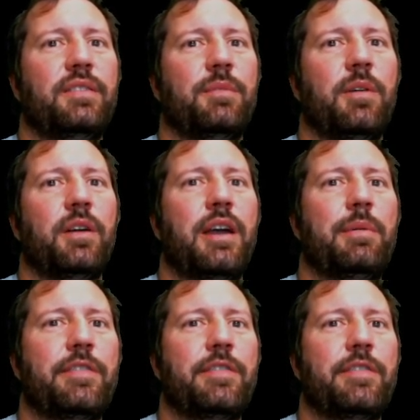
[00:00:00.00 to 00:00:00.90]
Um, all
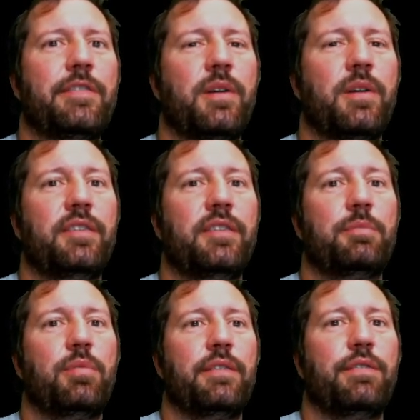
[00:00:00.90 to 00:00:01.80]
time average price is
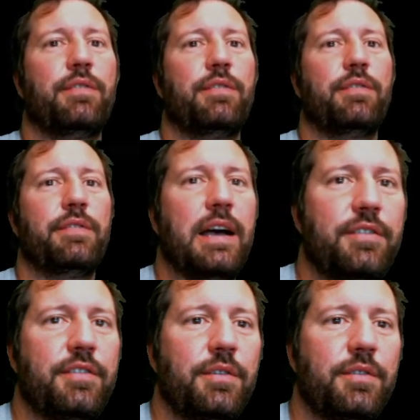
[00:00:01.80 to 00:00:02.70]

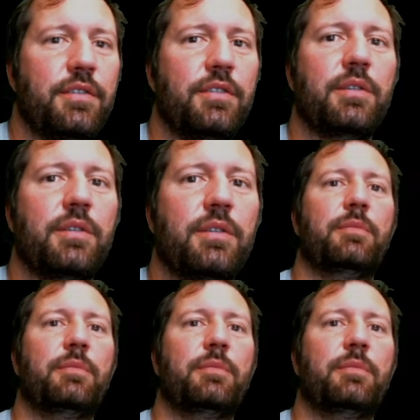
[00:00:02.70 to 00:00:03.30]
0.4522